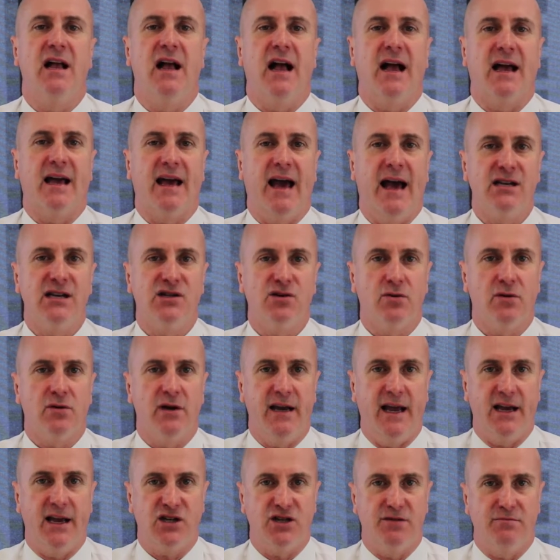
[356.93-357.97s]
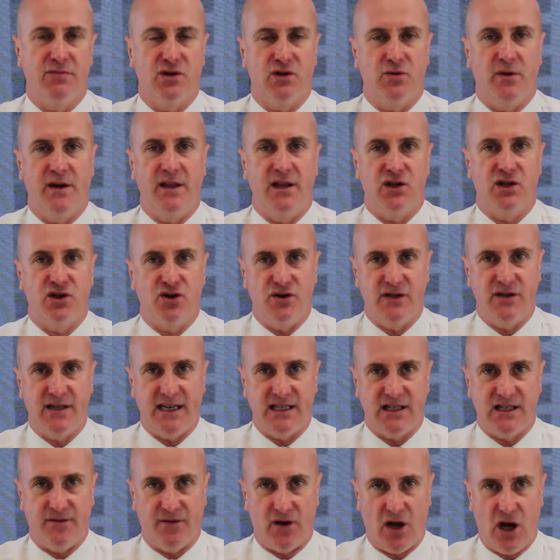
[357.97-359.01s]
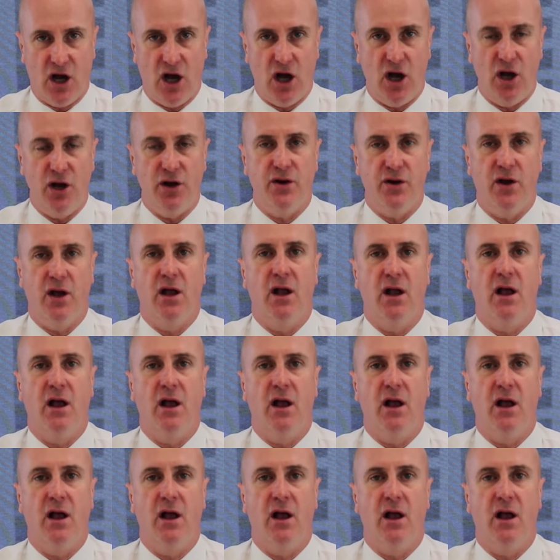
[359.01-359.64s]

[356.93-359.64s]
a causal connection between the two sets of code.